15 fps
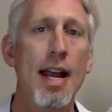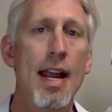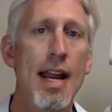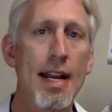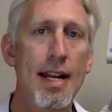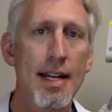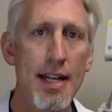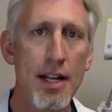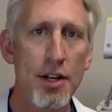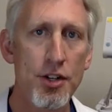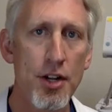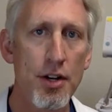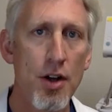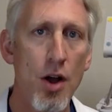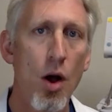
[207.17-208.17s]
In
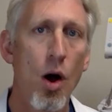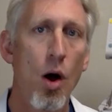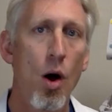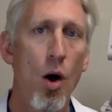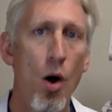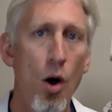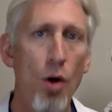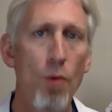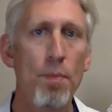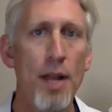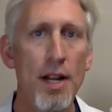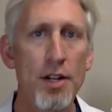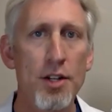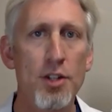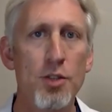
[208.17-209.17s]
addition, all
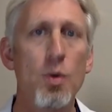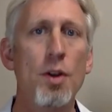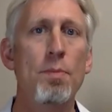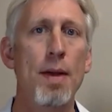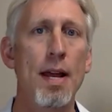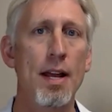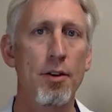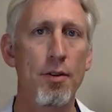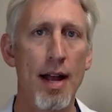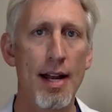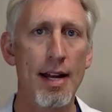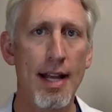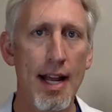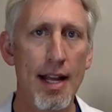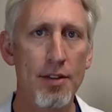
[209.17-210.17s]
patients with
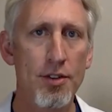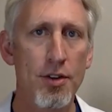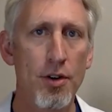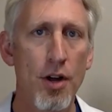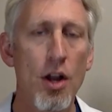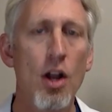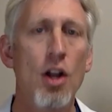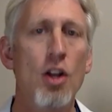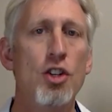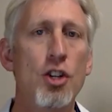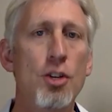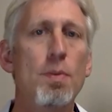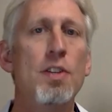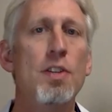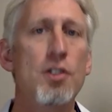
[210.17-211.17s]
pancreatic cancer should
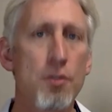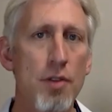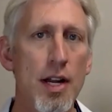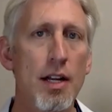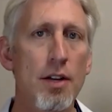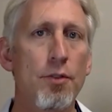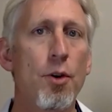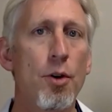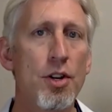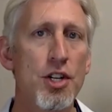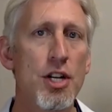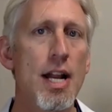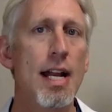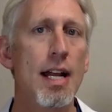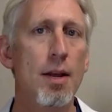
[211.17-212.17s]
be screened for a
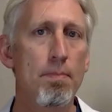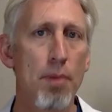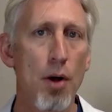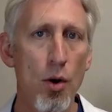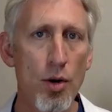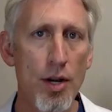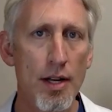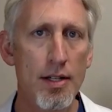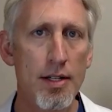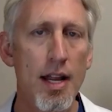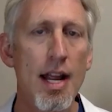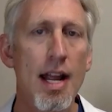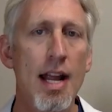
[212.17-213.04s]
genetic component